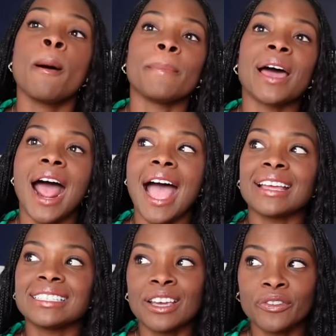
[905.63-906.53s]
but
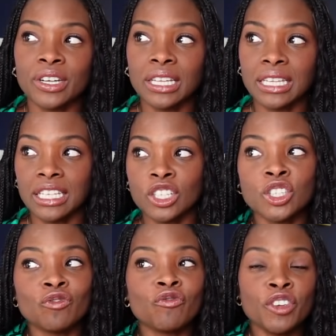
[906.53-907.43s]
I
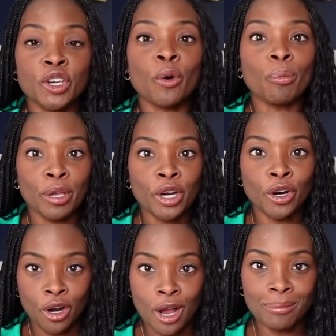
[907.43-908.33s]
definitely feel
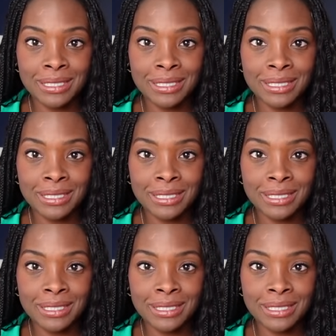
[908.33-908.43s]
bigger up